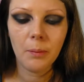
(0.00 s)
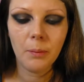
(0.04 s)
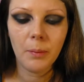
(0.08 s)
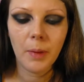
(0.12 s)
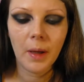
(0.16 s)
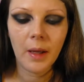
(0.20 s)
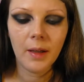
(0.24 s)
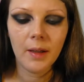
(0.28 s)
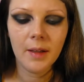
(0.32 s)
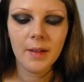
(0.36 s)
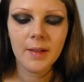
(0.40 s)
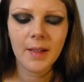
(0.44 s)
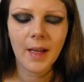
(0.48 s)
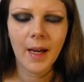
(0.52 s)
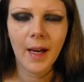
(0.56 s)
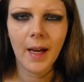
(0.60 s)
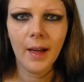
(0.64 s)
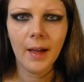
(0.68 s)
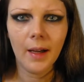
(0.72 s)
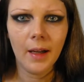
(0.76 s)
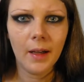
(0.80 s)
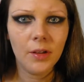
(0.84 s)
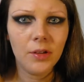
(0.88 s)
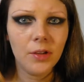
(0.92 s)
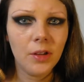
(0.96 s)
Bella's
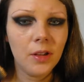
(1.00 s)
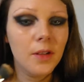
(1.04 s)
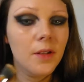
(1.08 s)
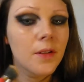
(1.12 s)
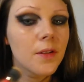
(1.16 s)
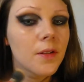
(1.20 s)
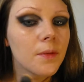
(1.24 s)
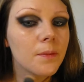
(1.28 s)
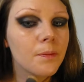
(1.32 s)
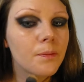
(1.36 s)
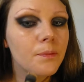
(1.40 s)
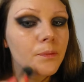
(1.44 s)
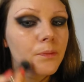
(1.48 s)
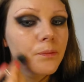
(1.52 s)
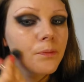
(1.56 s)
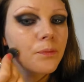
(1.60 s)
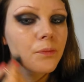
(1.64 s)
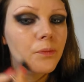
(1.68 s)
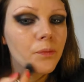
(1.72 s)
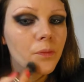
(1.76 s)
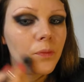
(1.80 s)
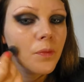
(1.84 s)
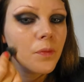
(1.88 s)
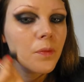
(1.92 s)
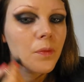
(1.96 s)
eyelashes.
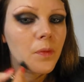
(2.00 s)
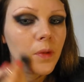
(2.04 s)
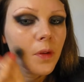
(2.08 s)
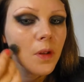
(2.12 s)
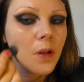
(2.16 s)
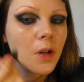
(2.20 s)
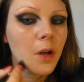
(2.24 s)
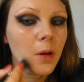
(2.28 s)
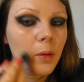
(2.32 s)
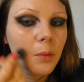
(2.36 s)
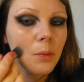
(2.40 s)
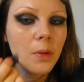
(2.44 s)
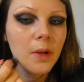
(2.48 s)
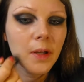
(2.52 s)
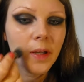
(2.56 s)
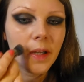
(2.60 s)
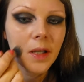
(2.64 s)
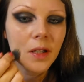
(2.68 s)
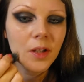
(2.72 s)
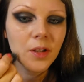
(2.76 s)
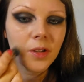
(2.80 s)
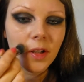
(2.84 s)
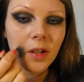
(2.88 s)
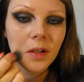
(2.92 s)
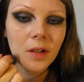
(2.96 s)
The
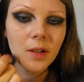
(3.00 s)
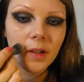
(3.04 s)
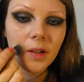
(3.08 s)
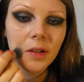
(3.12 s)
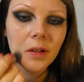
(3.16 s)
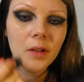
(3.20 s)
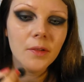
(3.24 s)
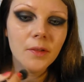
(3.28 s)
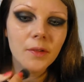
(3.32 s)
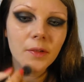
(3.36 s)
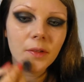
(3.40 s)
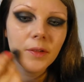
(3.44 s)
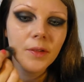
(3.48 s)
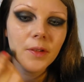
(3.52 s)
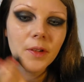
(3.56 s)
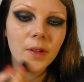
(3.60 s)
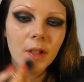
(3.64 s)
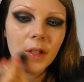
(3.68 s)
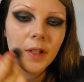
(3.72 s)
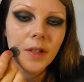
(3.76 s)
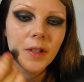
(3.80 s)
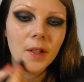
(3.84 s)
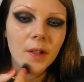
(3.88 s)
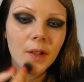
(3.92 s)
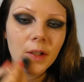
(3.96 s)
combination of
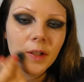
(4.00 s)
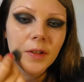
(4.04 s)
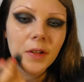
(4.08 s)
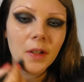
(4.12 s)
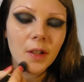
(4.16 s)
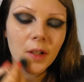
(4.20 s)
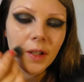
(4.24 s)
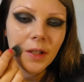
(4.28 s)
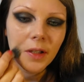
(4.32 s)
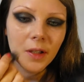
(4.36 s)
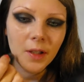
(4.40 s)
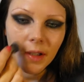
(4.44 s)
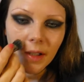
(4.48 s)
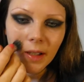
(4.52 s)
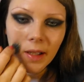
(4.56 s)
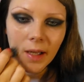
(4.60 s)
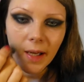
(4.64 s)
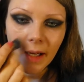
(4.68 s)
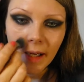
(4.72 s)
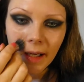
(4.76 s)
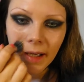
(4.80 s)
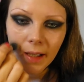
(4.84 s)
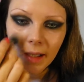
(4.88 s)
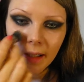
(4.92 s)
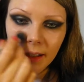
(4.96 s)
the curly
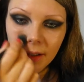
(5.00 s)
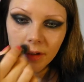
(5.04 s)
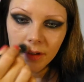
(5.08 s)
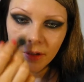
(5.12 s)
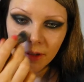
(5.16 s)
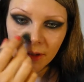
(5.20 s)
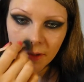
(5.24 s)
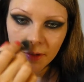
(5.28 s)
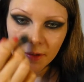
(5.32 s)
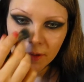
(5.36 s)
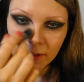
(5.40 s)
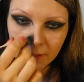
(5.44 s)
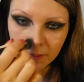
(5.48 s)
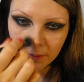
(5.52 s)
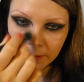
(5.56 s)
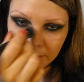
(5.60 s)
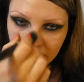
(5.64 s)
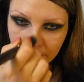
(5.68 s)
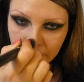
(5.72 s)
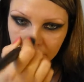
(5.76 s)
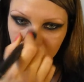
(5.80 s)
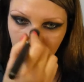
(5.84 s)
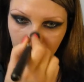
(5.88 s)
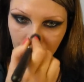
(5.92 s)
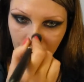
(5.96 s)
eyelashes
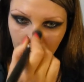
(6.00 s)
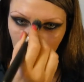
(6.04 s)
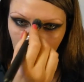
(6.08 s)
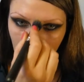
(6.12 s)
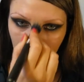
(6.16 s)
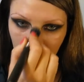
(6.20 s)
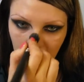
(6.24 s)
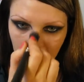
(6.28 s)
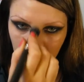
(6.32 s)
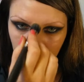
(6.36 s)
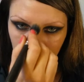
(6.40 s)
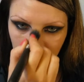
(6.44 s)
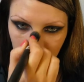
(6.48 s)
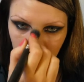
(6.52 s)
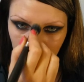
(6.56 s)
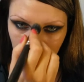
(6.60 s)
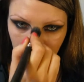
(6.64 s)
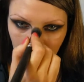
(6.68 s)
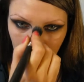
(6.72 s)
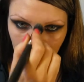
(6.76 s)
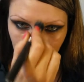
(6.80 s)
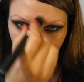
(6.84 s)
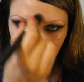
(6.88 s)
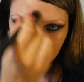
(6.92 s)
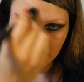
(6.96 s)
and
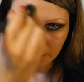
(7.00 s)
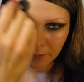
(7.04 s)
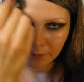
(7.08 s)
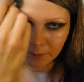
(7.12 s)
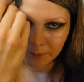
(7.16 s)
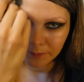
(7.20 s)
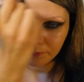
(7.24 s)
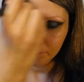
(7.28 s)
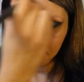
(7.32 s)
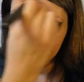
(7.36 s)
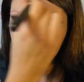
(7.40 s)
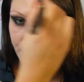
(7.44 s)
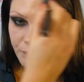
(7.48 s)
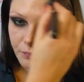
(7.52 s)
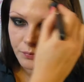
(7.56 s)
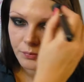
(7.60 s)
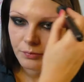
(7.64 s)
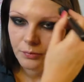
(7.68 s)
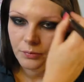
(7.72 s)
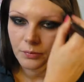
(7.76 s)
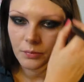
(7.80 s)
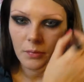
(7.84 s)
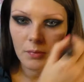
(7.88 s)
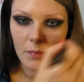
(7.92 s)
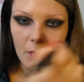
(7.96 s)

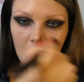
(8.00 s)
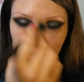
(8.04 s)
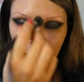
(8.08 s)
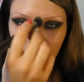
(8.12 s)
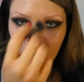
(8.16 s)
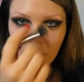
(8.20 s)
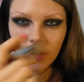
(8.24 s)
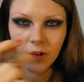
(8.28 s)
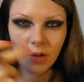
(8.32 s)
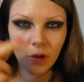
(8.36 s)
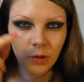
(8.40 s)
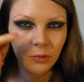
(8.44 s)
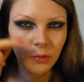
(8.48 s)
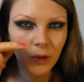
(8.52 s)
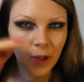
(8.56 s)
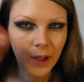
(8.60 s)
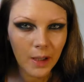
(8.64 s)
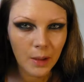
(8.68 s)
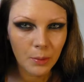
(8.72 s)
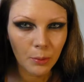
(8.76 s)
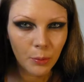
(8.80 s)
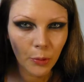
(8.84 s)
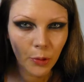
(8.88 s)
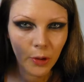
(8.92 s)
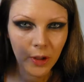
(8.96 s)
she's got
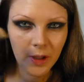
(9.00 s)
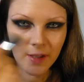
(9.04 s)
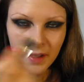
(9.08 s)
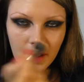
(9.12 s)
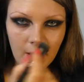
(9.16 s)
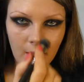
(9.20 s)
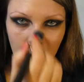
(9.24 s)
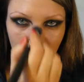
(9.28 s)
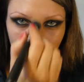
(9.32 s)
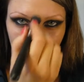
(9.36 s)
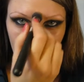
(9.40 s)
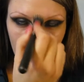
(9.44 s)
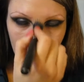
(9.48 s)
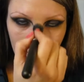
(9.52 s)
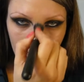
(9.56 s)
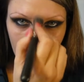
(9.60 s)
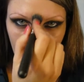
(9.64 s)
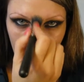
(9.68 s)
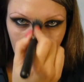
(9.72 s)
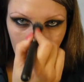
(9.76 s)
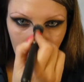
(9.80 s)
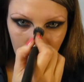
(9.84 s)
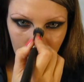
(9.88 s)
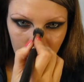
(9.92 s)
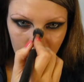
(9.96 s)
really pretty curled
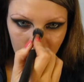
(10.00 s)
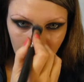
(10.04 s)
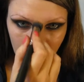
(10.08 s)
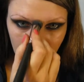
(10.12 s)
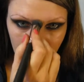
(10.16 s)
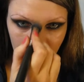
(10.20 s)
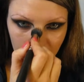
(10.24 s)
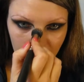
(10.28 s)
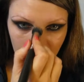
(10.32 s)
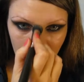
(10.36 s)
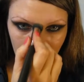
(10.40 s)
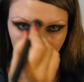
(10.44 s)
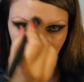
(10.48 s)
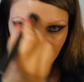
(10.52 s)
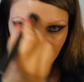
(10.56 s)
eyelashes,